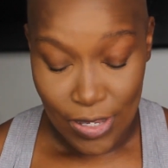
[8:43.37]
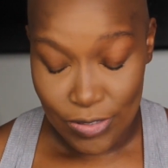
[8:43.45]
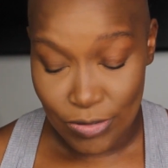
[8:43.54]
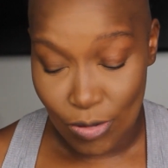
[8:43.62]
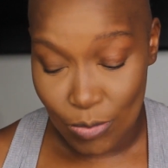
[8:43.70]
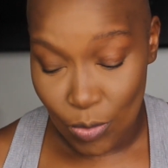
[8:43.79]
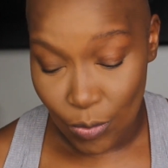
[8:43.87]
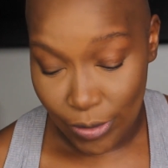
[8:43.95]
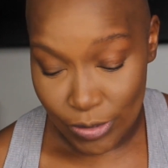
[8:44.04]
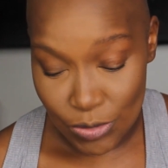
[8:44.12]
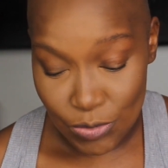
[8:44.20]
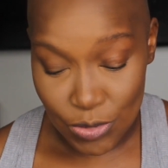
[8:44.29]
So I'm
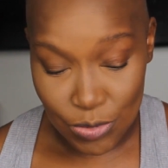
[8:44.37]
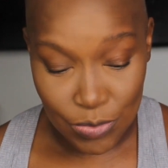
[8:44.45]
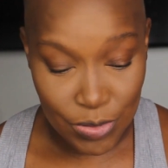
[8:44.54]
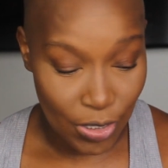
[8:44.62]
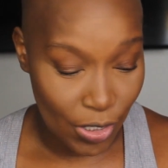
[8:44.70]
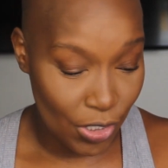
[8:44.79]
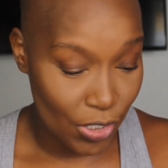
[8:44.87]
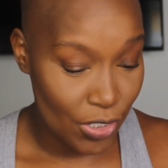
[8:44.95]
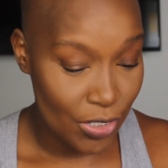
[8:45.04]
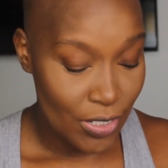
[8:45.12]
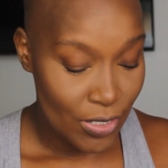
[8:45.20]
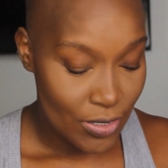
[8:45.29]
going to use
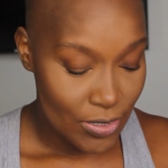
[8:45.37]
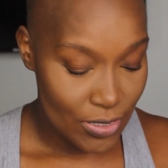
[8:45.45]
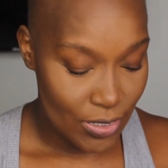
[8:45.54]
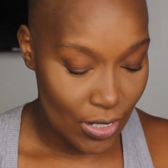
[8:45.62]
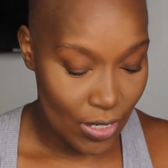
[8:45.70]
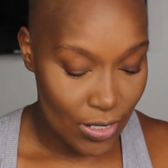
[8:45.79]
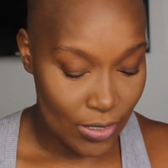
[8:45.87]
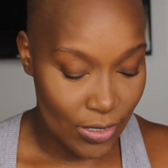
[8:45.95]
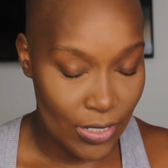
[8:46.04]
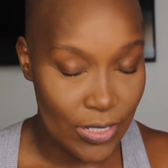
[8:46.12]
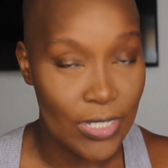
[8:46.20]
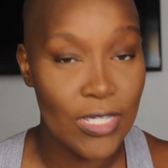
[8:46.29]
her to kind of
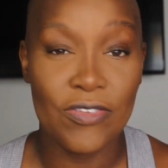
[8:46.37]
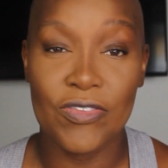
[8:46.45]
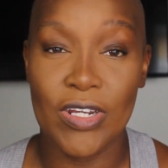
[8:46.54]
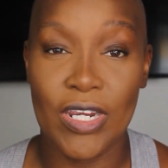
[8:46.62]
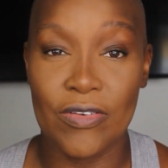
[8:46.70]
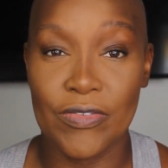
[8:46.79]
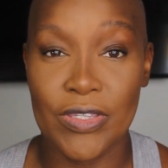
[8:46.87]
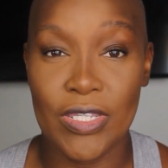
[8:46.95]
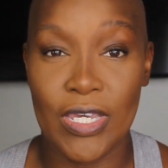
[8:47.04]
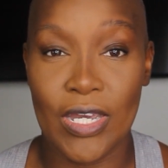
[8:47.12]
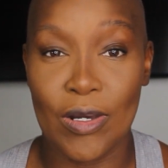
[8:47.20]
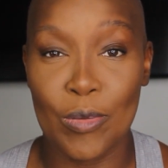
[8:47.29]
like even
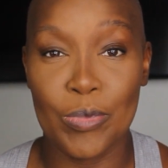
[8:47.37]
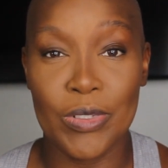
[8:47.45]
everything out,